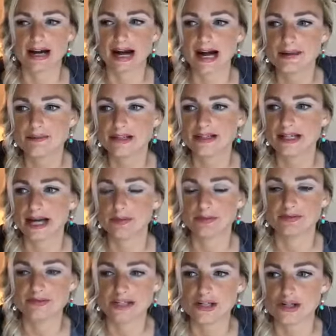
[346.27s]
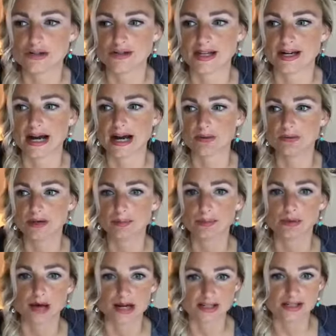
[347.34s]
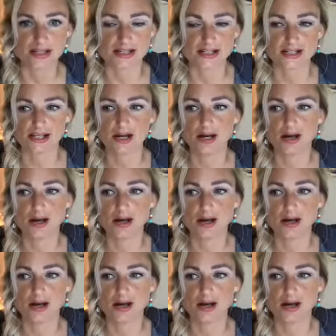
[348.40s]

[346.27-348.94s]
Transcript: i'm the type of teacher that i want to process